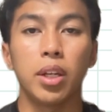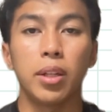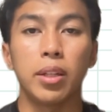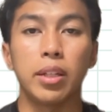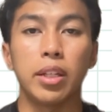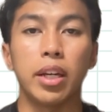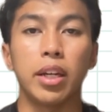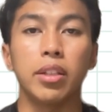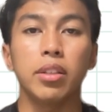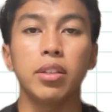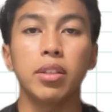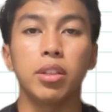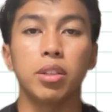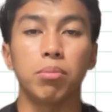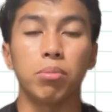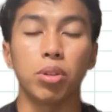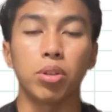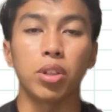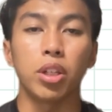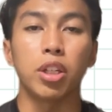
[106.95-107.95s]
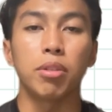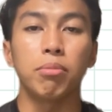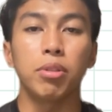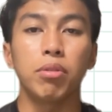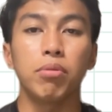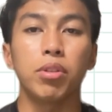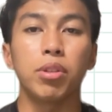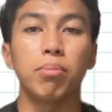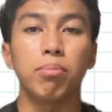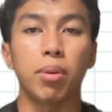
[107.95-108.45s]
Then, the
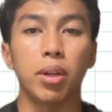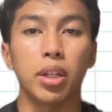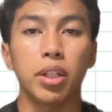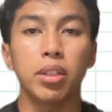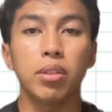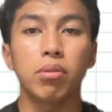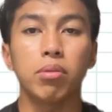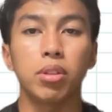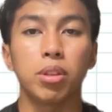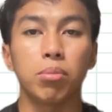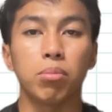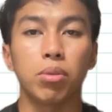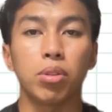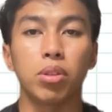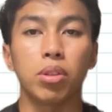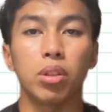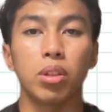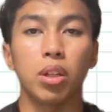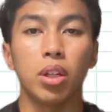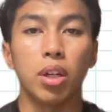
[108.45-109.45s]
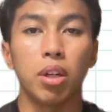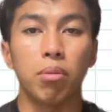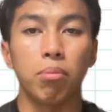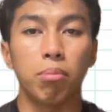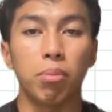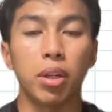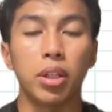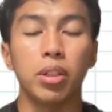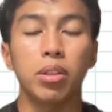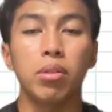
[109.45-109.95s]
monoamine will bind
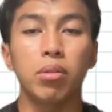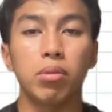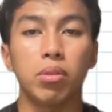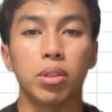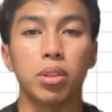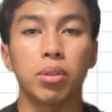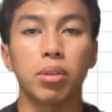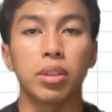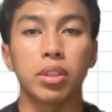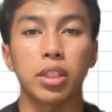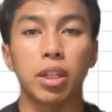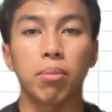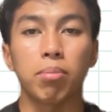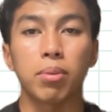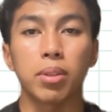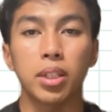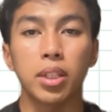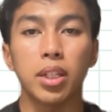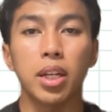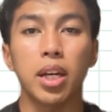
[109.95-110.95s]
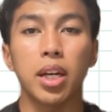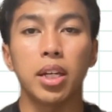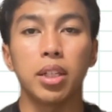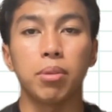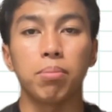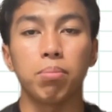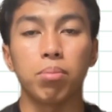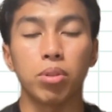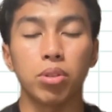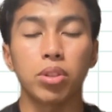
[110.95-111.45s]
to the receptor at the
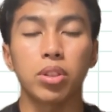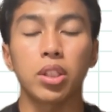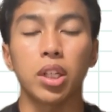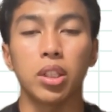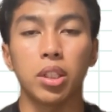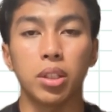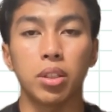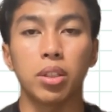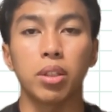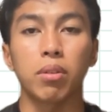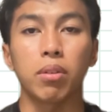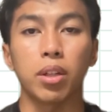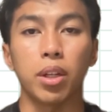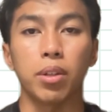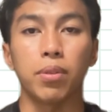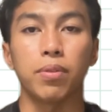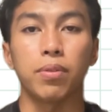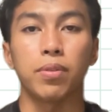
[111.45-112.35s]
postsynaptic cleft.